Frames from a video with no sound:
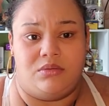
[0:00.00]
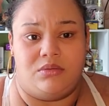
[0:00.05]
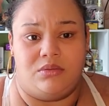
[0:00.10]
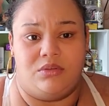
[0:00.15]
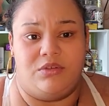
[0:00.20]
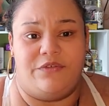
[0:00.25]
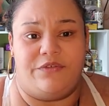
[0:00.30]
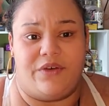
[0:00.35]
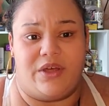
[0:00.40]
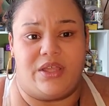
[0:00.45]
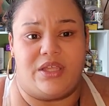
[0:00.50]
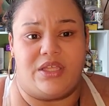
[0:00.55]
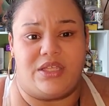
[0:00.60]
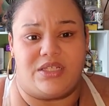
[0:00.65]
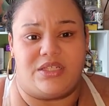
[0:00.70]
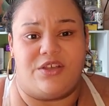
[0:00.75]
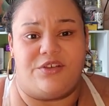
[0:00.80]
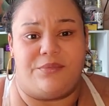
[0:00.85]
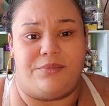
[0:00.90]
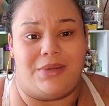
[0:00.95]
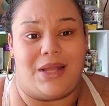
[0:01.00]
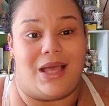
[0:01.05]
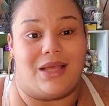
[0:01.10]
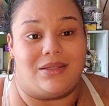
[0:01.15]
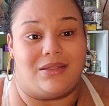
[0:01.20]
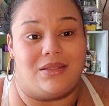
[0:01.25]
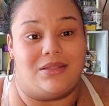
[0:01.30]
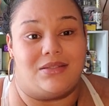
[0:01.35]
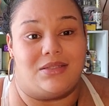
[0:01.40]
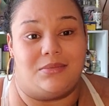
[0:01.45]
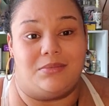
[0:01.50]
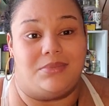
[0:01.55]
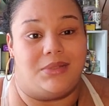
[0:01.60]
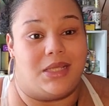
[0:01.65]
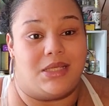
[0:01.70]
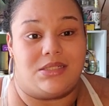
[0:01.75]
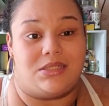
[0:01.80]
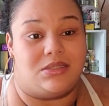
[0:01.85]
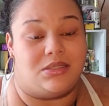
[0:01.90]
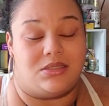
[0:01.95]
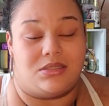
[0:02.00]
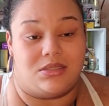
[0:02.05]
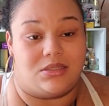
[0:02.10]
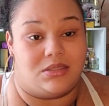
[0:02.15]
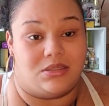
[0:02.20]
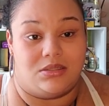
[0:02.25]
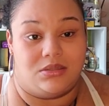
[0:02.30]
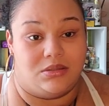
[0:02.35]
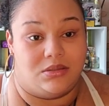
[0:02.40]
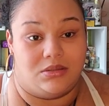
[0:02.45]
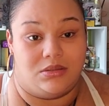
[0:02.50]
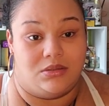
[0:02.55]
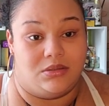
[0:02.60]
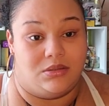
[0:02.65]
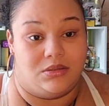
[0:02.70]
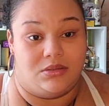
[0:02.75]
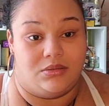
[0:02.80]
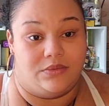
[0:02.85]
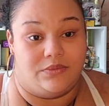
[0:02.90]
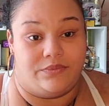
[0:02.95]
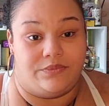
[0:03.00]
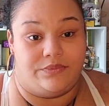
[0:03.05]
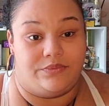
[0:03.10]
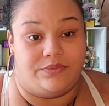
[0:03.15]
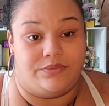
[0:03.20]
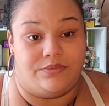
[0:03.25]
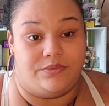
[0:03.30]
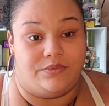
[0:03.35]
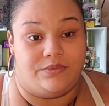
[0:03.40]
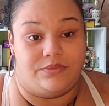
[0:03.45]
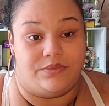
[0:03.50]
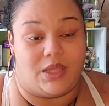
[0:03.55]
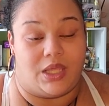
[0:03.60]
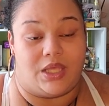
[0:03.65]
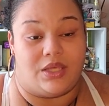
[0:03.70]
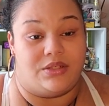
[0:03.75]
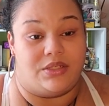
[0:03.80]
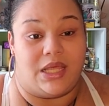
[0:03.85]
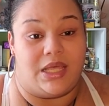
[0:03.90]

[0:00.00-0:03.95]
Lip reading: find yourself blocking some blessings that you